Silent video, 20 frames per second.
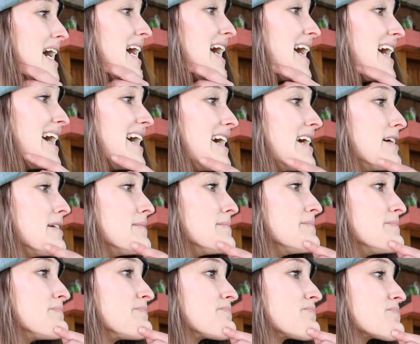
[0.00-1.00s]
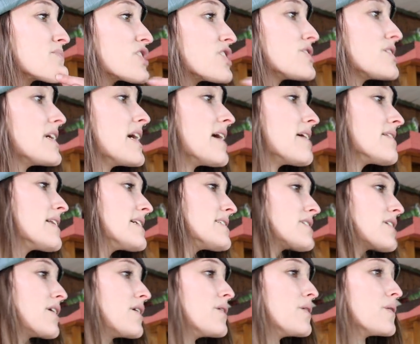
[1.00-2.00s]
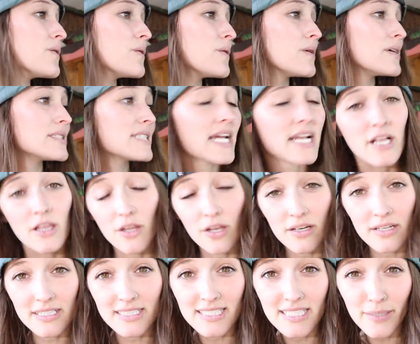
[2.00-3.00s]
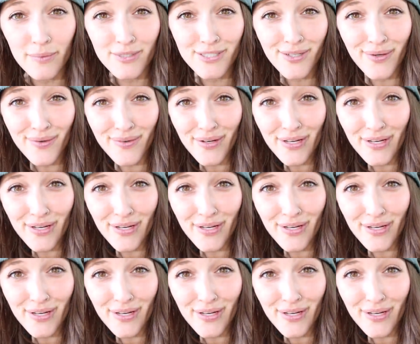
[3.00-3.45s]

Um, so yeah, let's go take a look and see what's going